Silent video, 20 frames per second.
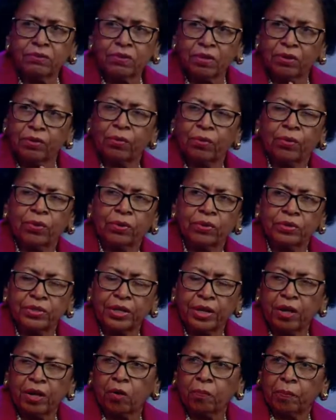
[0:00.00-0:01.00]
in order to
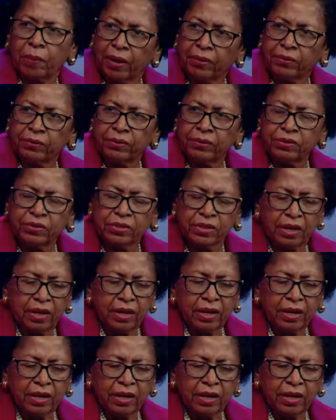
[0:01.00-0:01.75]
help others.